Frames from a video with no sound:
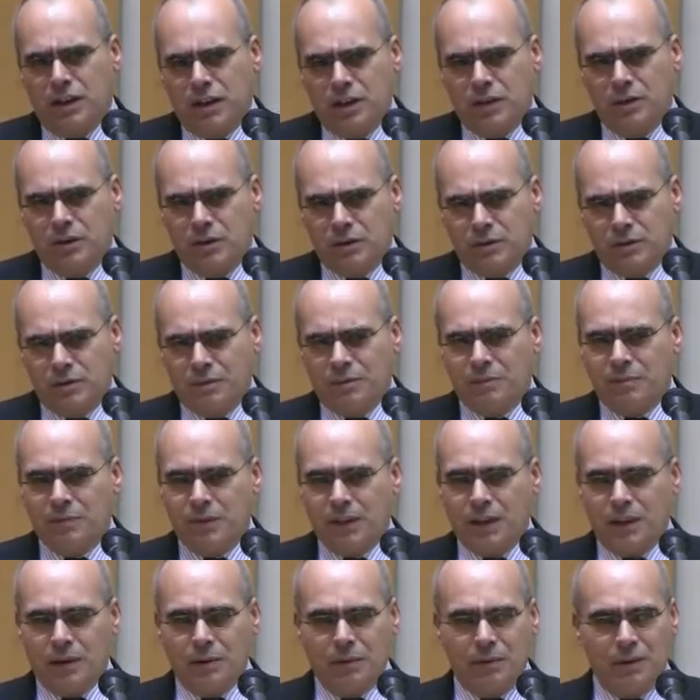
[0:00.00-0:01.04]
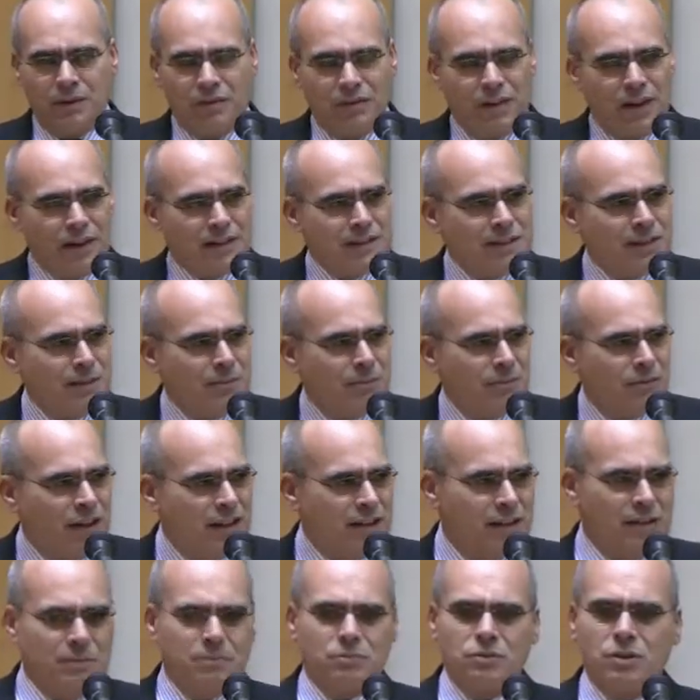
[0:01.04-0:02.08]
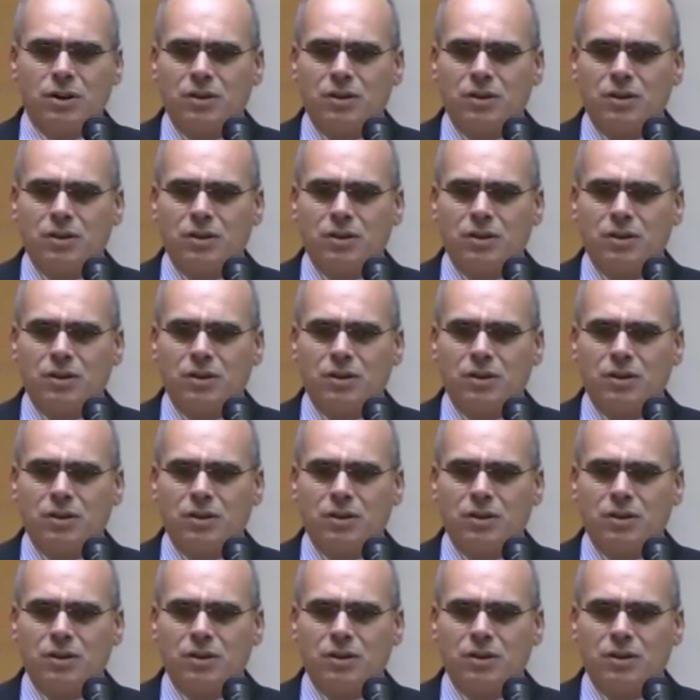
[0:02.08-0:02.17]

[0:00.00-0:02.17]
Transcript: EU. We've got some funding